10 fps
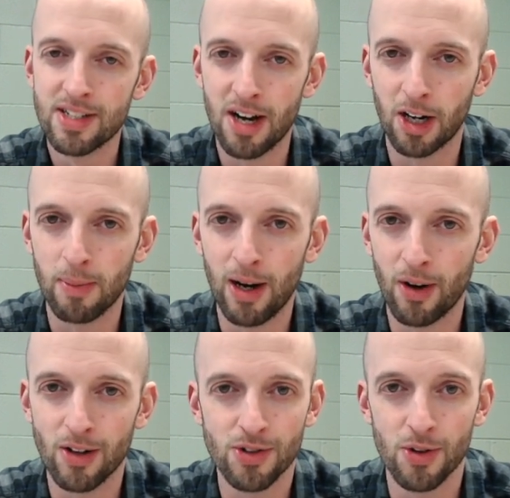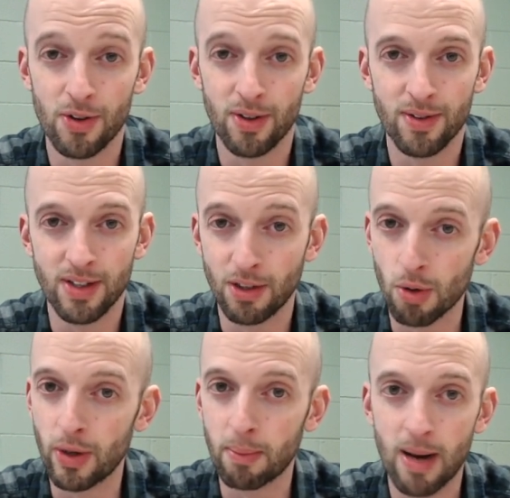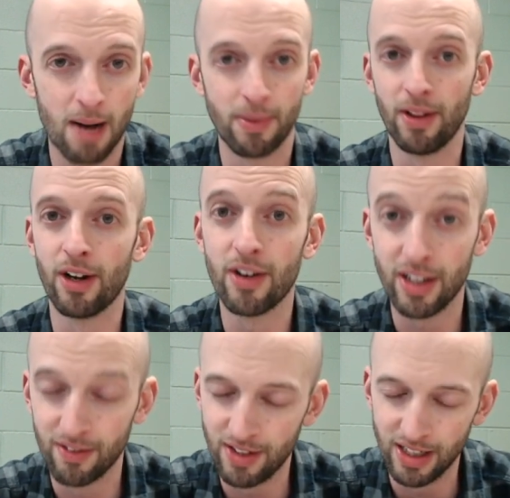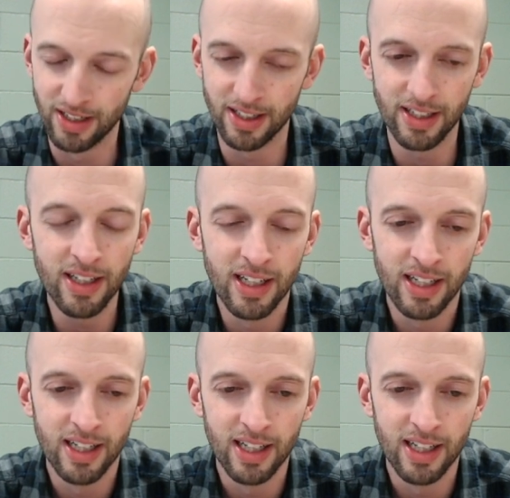talk about also the growing popularity of D&D,